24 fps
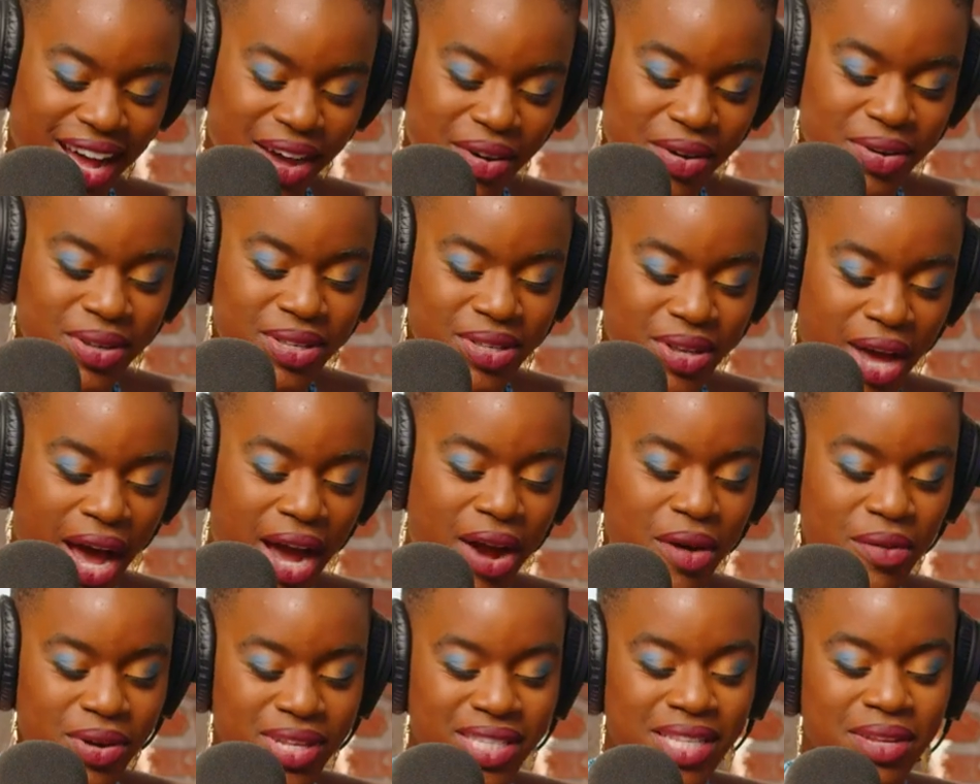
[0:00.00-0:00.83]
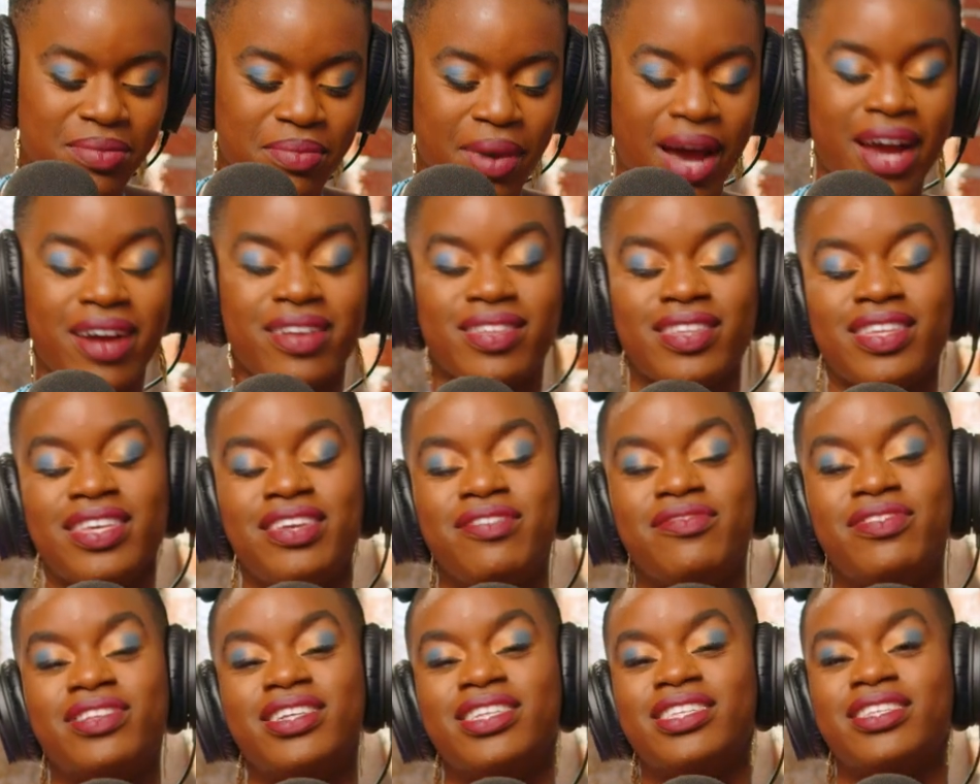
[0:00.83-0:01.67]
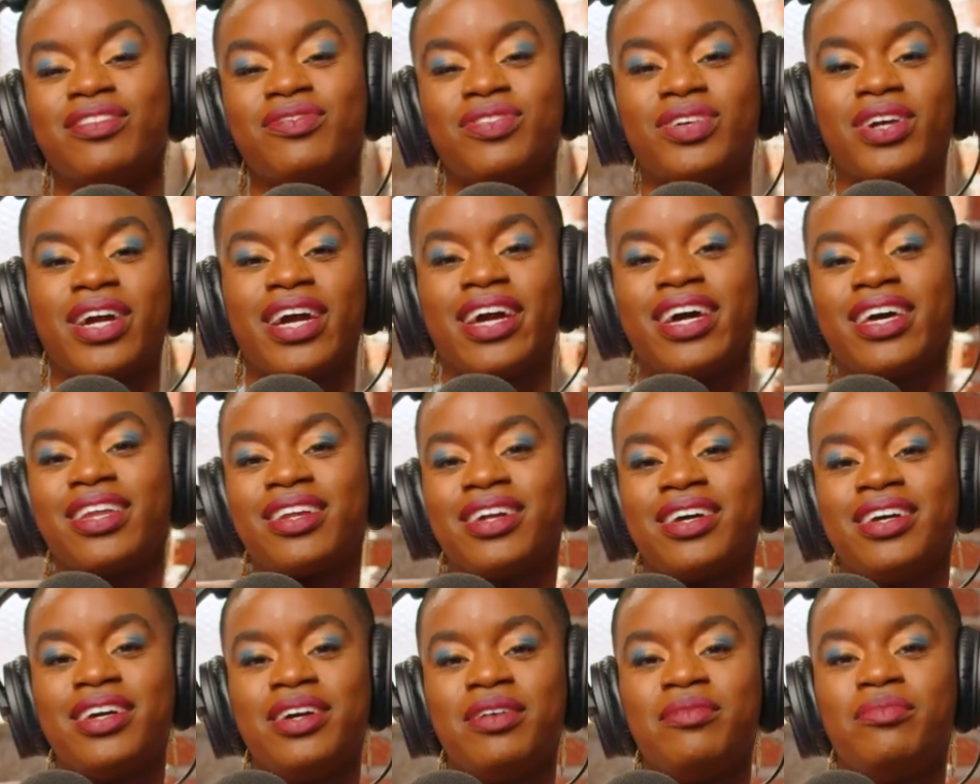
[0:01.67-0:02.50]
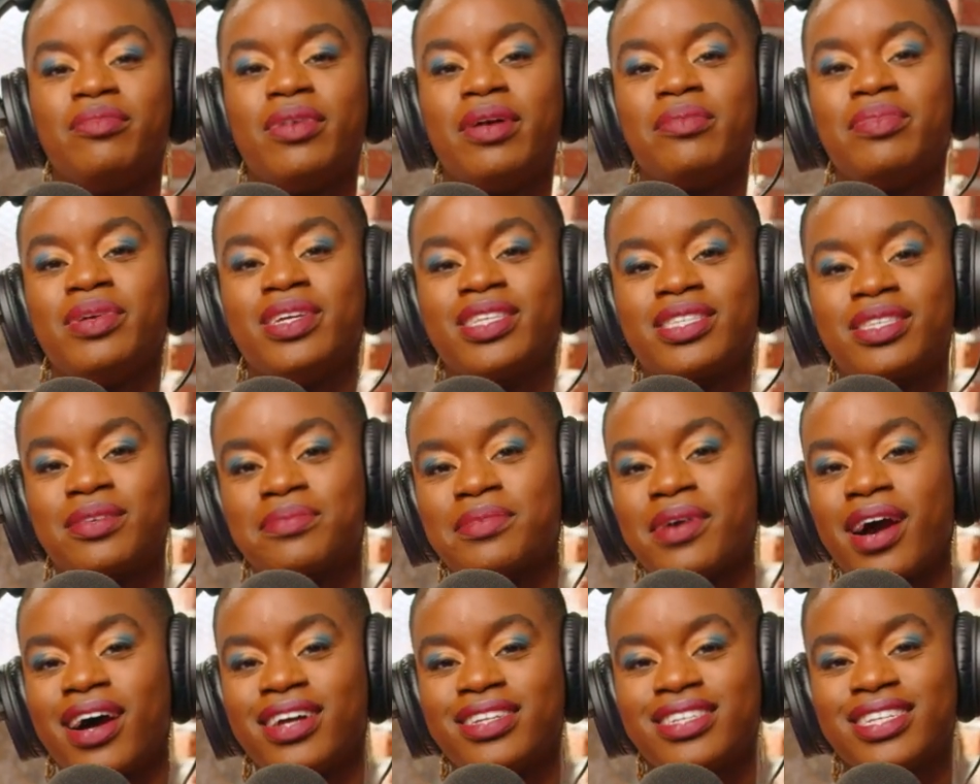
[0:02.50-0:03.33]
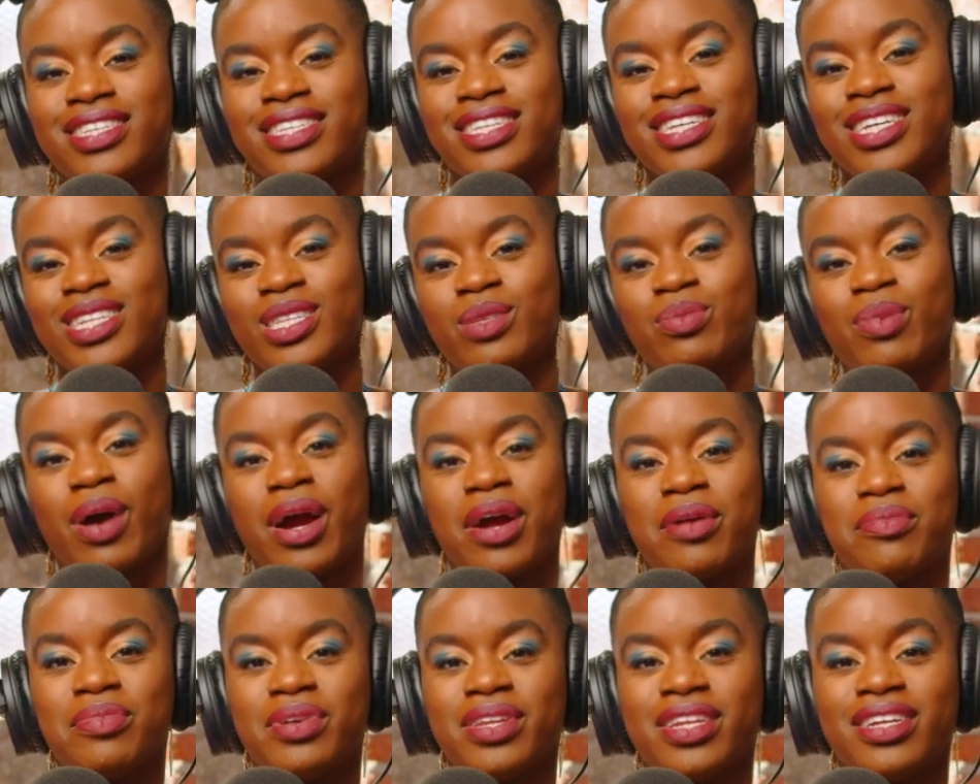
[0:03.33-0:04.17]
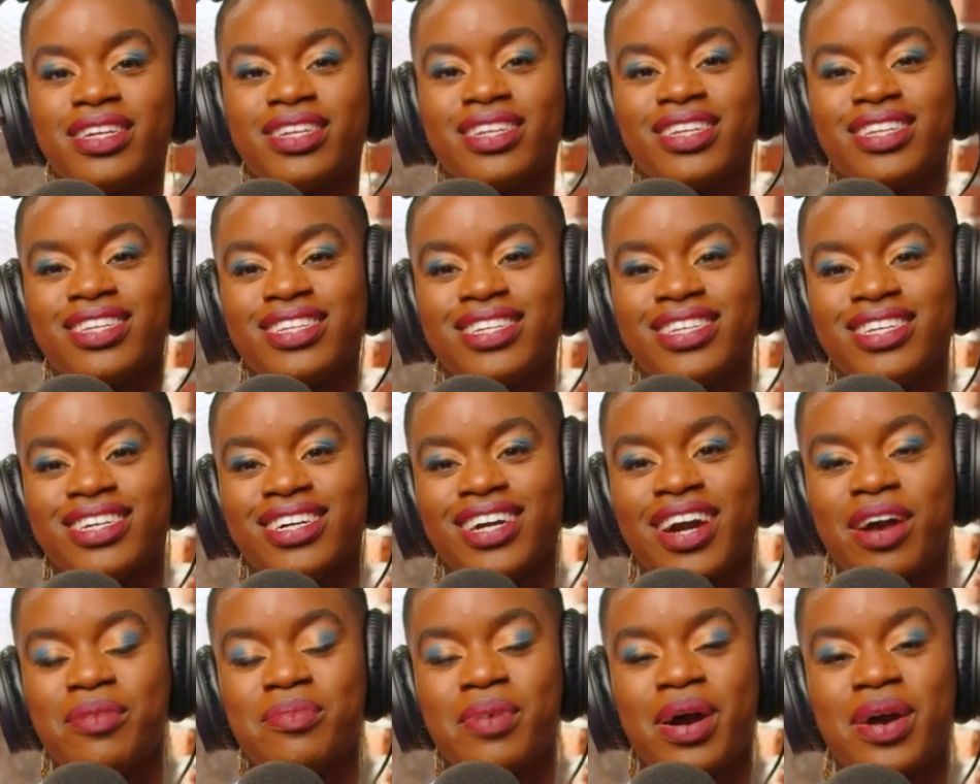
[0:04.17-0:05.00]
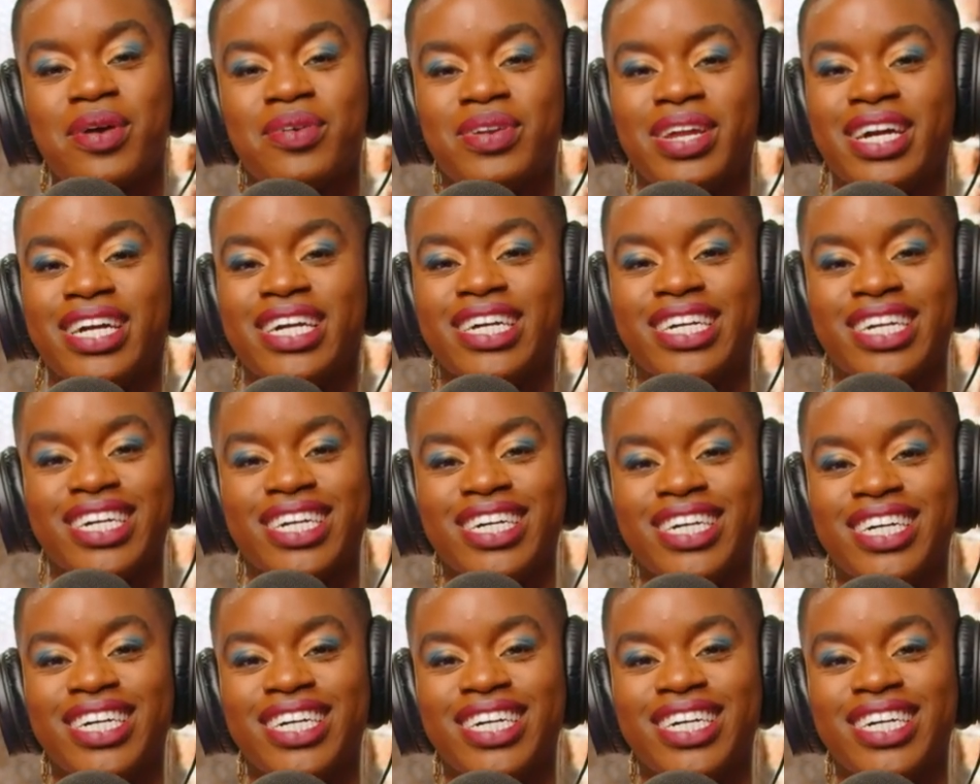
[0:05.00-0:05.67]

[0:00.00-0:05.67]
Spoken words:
I always admire the evenness of your head. Maybe it subconsciously inspired me to cut my own hair.